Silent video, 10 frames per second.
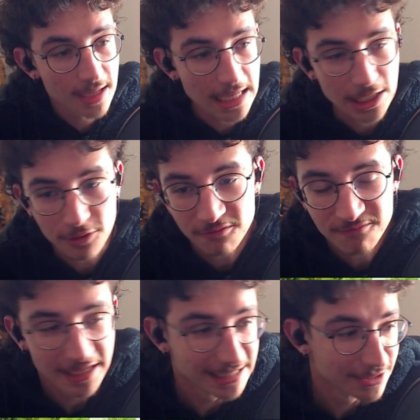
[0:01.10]
Hello
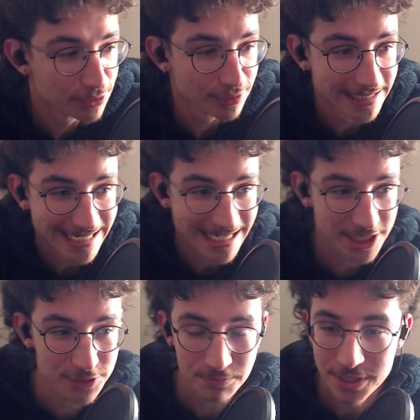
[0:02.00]
fellow
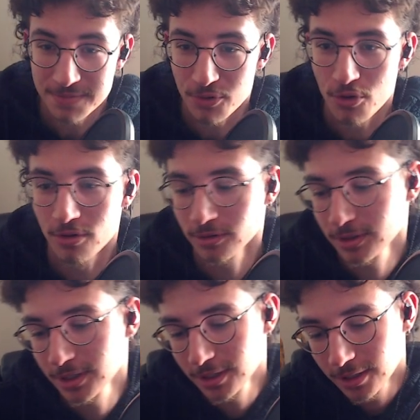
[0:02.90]
Linux people.
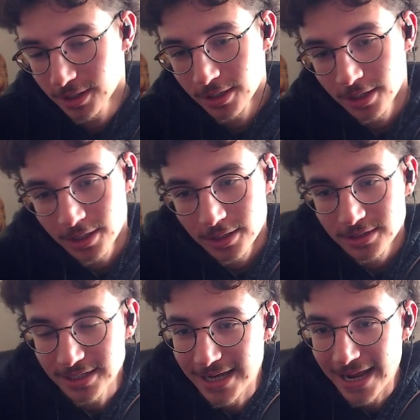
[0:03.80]

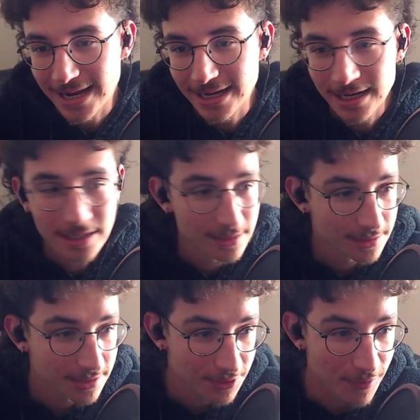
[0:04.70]
Today,
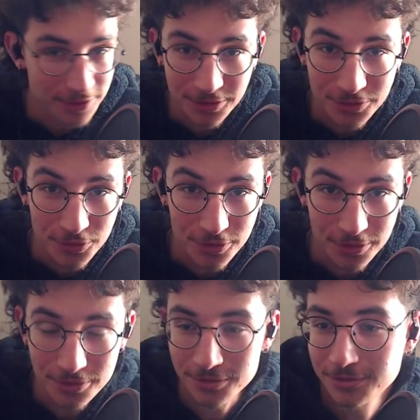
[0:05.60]
quick
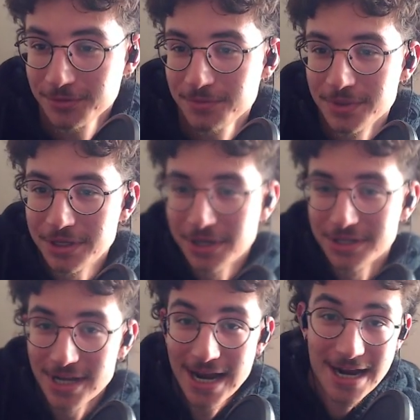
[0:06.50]
tutorial
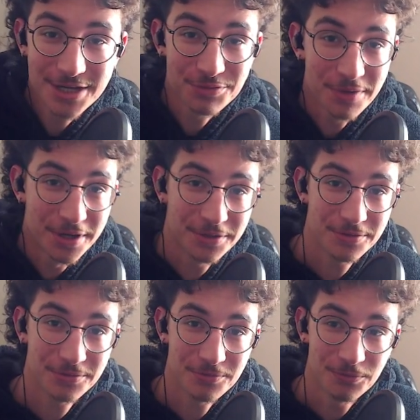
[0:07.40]
because I spent
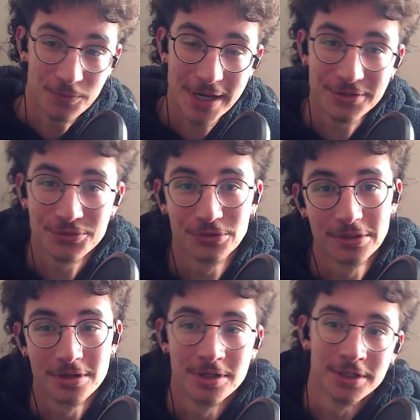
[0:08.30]
way too
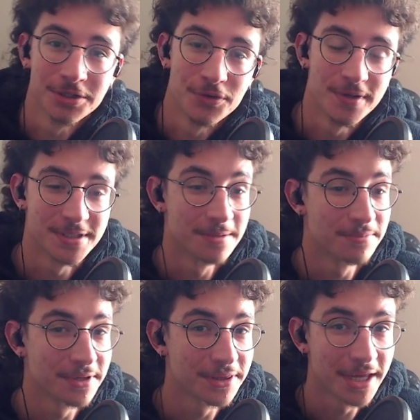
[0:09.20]
long doing
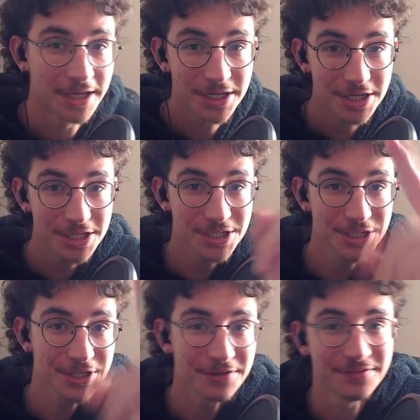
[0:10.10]
something that
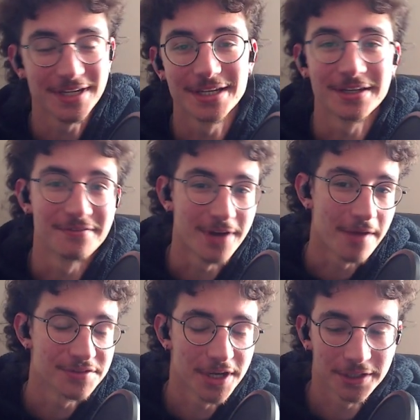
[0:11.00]
should have taken
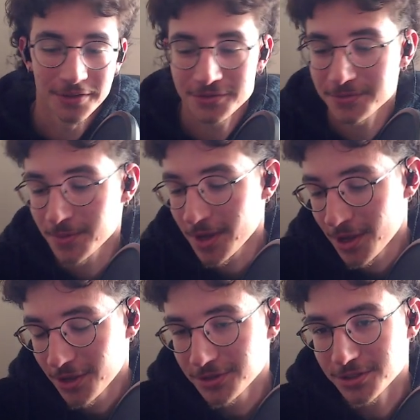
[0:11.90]
5 seconds.
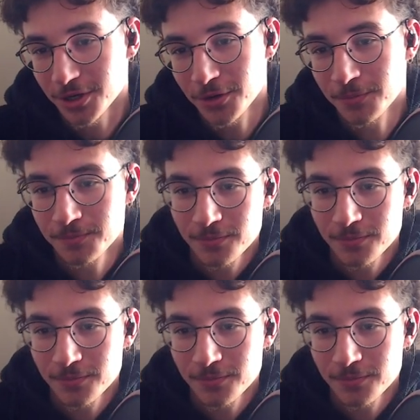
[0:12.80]
So